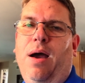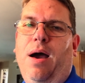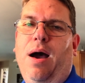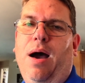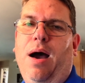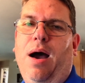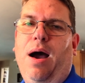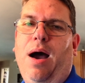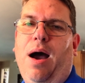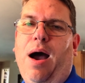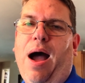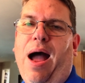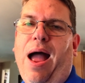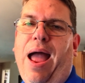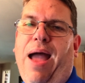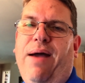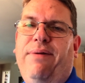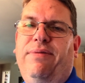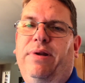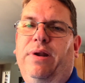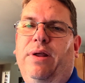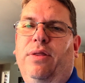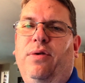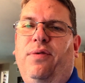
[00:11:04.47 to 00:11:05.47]
I have
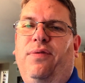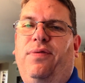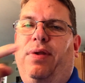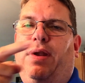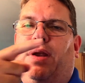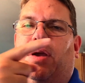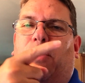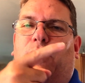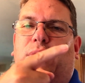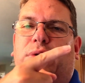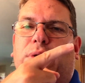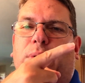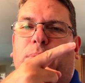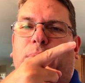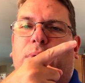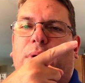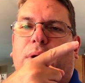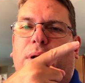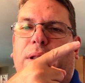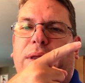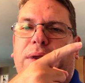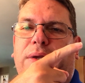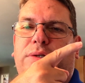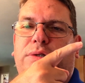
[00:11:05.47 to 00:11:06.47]
another video which I'll put a
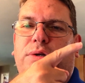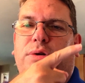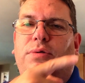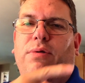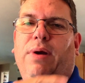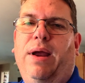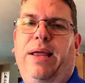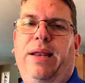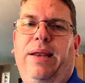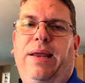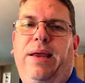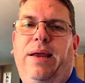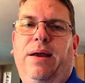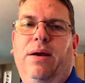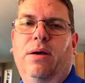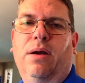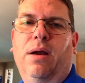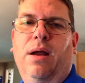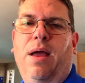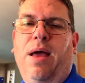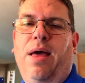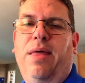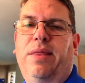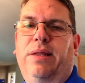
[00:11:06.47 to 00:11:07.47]
link to right here
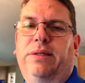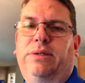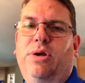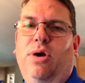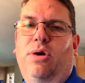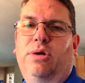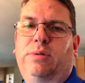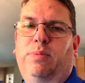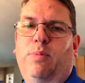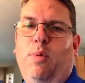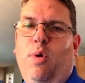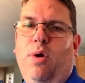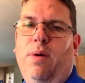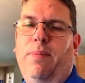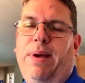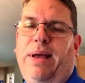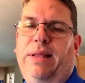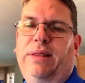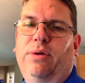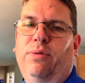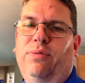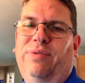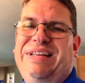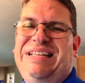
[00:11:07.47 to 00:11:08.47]
that talks more about
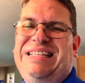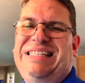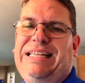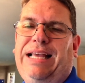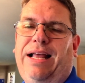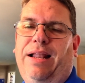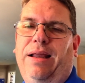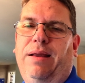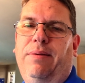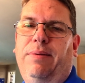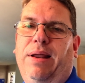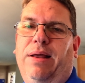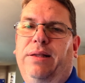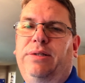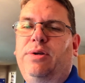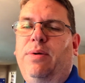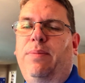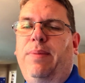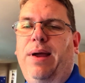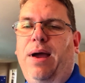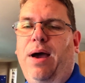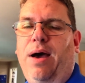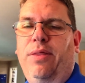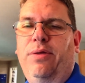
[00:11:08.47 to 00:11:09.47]
the reselling. Now, it's on
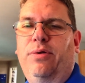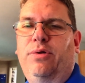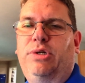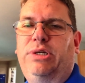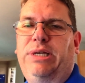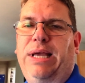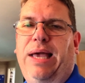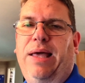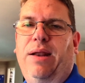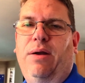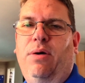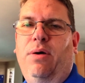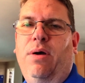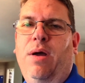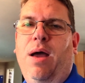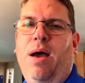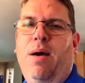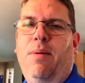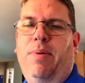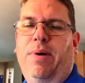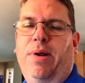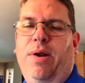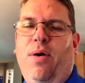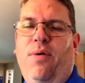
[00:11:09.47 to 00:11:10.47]
my other channel,
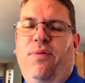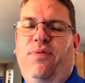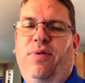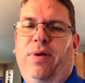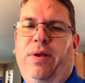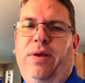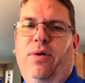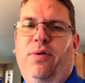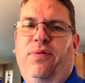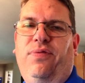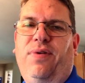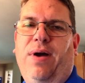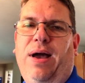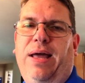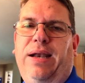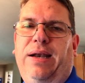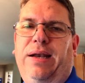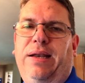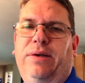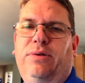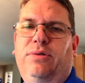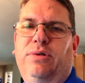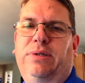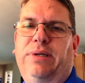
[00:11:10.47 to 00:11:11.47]
but hopefully you'll find it
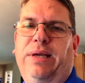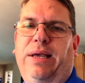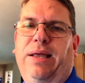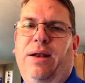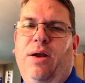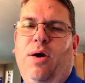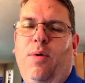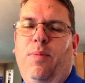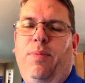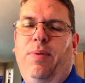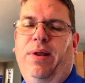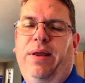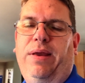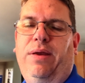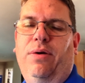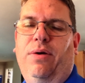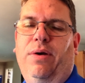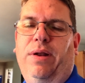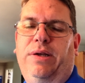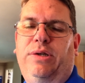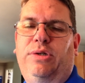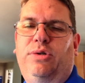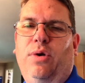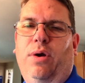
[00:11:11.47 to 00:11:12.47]
interesting, and hopefully you'll
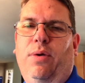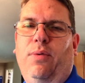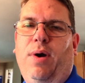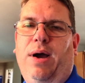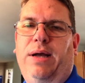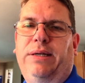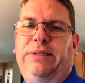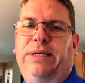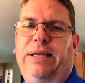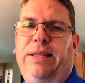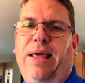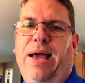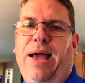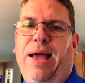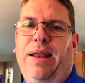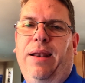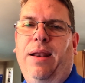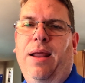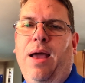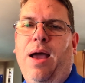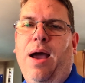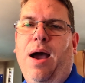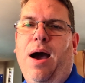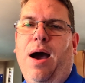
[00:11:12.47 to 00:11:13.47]
enjoy watching that.
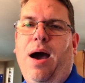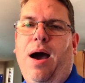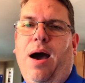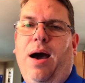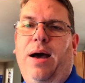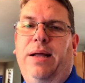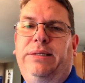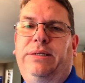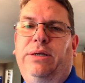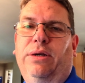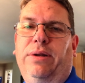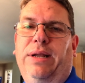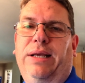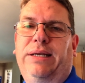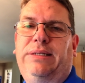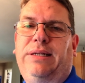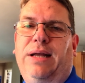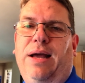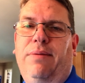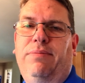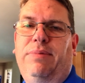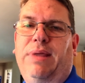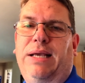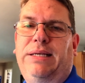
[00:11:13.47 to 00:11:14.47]
Until next
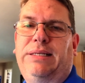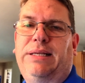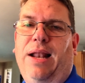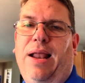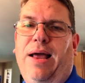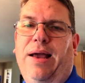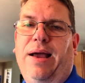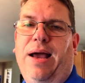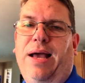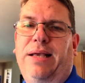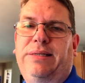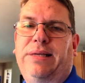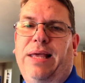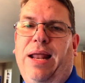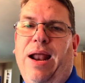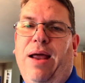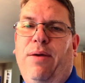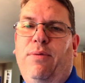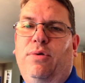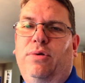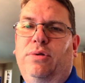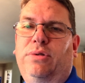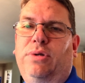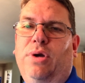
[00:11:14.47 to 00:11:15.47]
time, thanks a lot, guys, and I
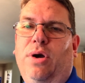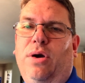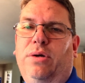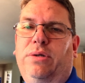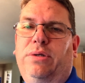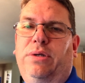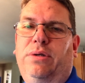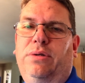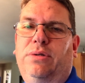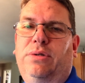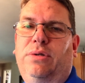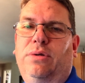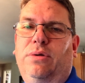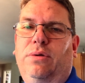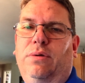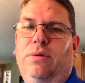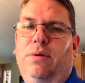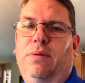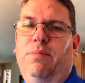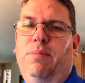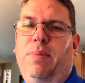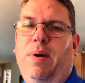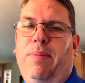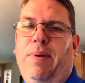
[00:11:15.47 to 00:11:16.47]
will talk to you soon.
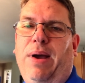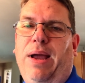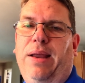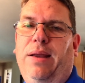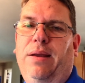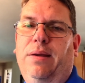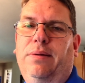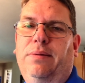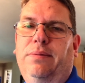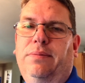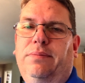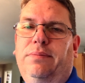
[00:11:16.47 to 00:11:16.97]
Bye-bye.